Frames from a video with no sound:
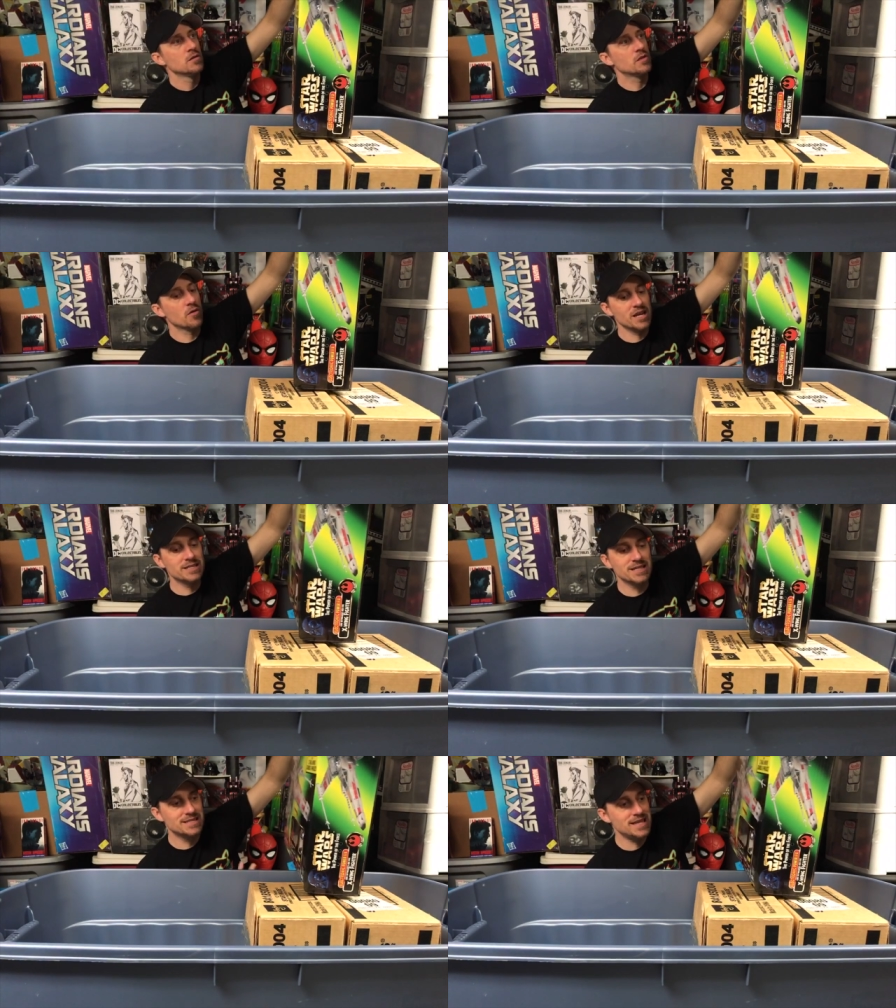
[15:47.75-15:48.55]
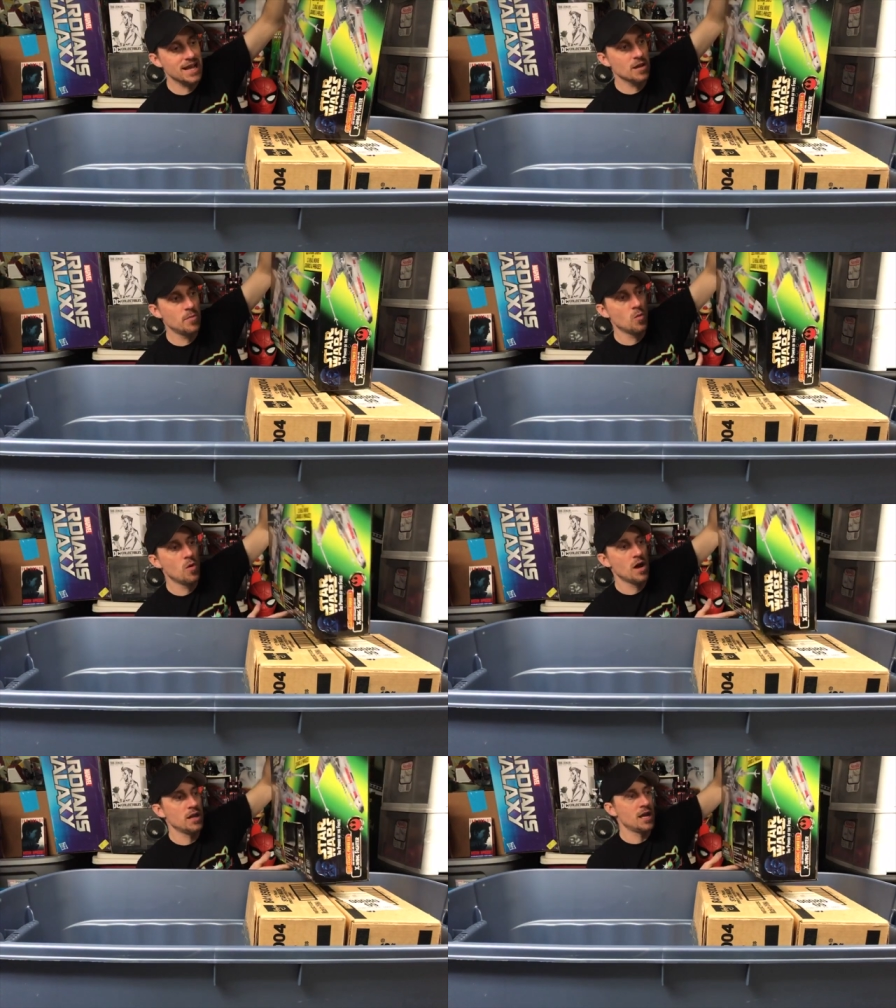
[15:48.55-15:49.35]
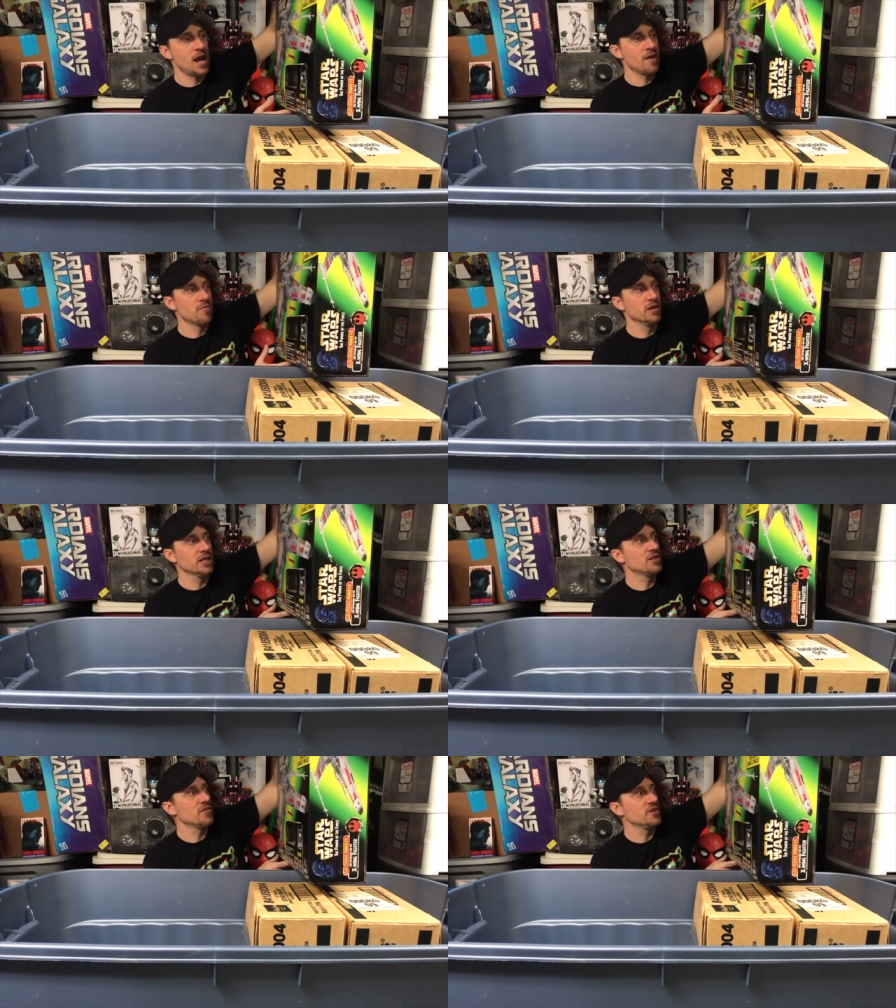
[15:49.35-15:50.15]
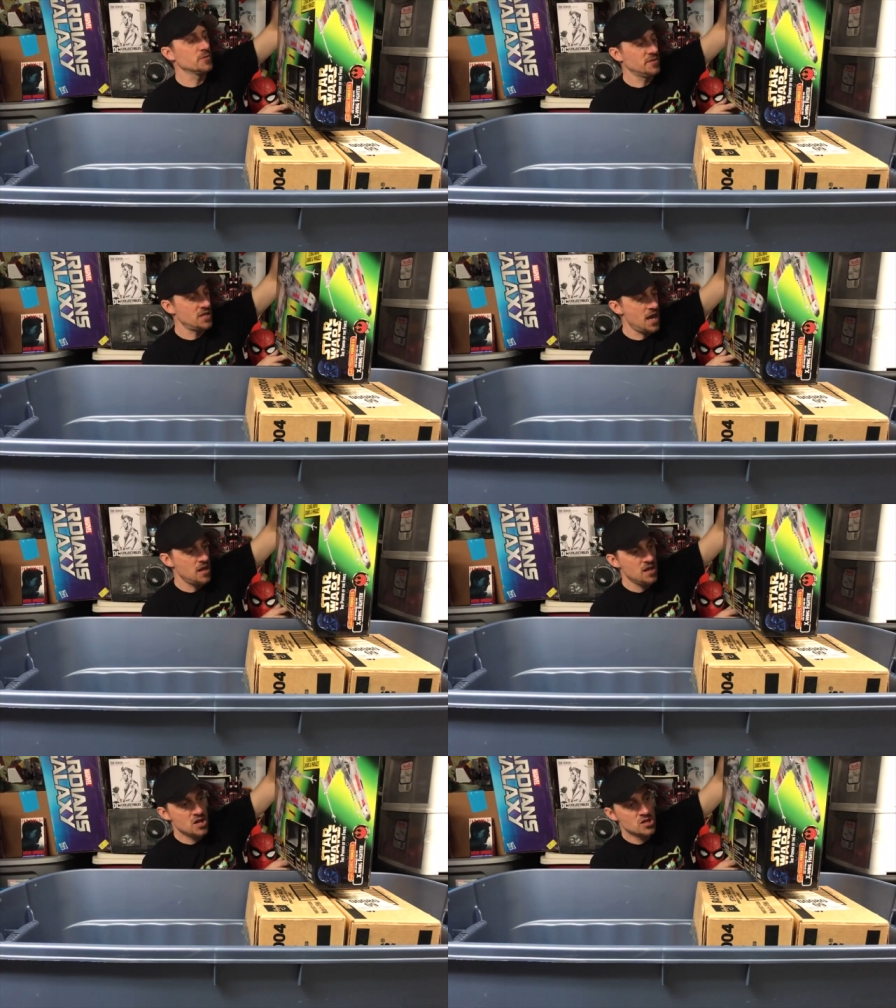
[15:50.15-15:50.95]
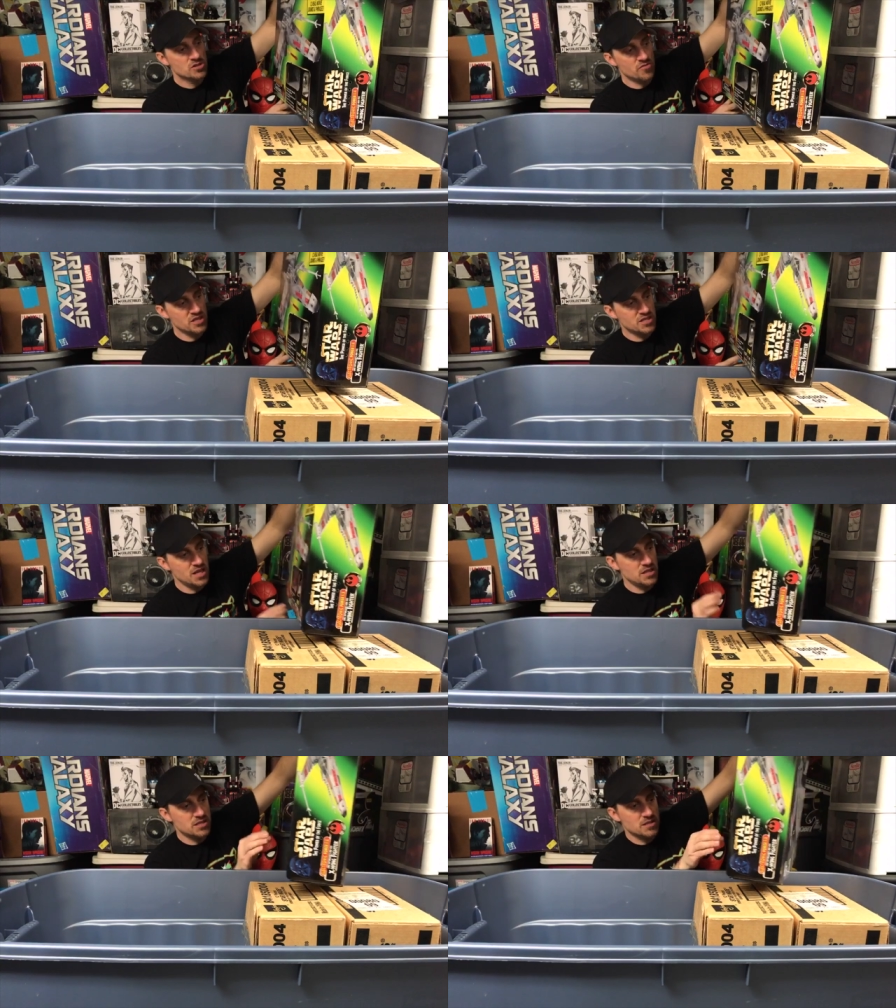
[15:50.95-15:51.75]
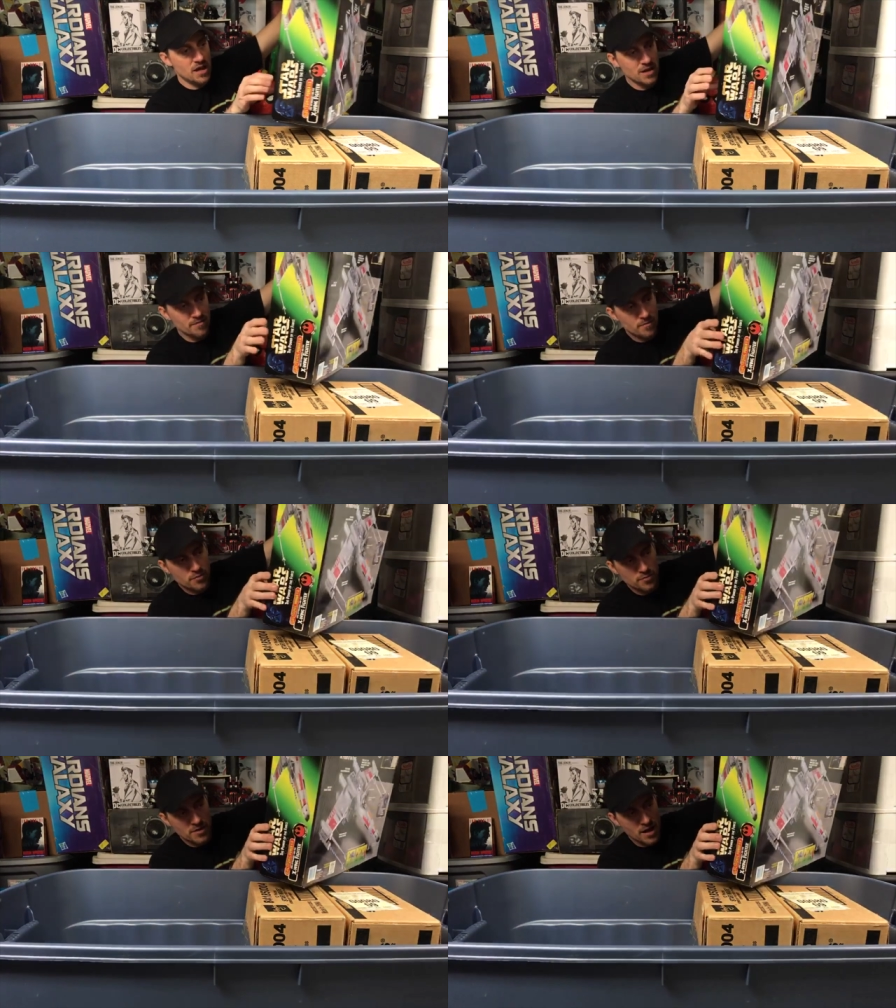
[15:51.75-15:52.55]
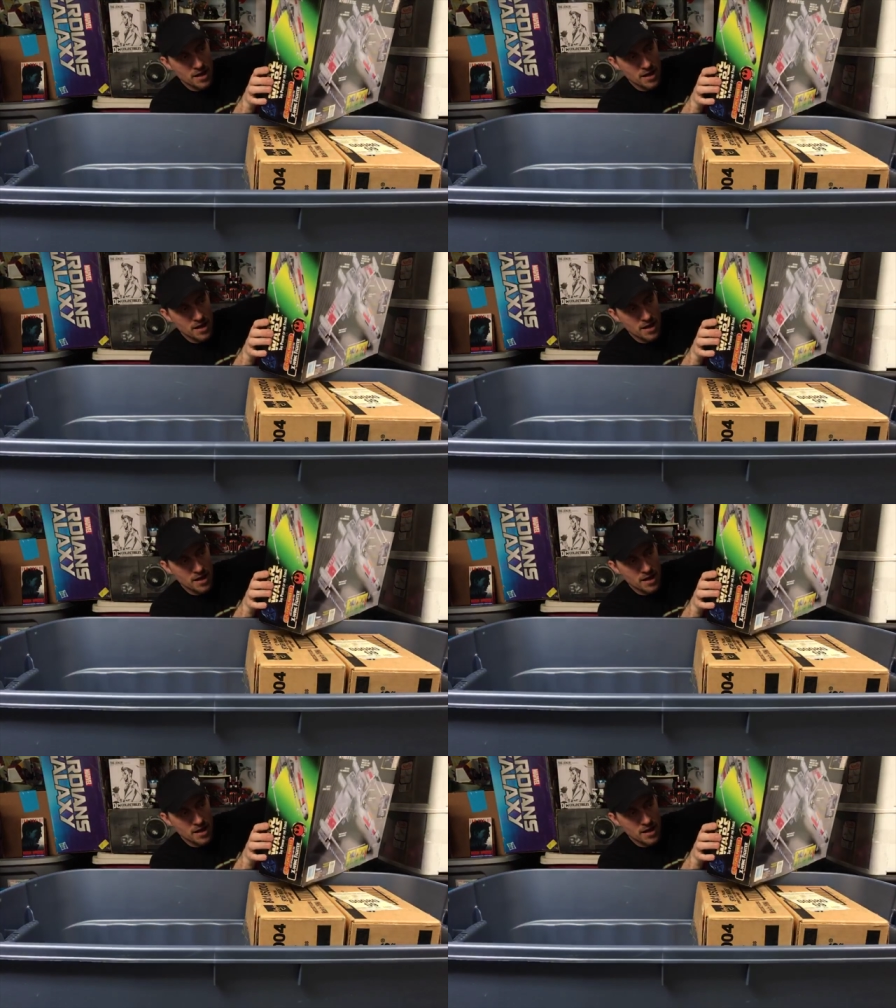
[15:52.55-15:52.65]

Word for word: There is a Dagobah one, and I really thought this was it. So this is... I mean, God.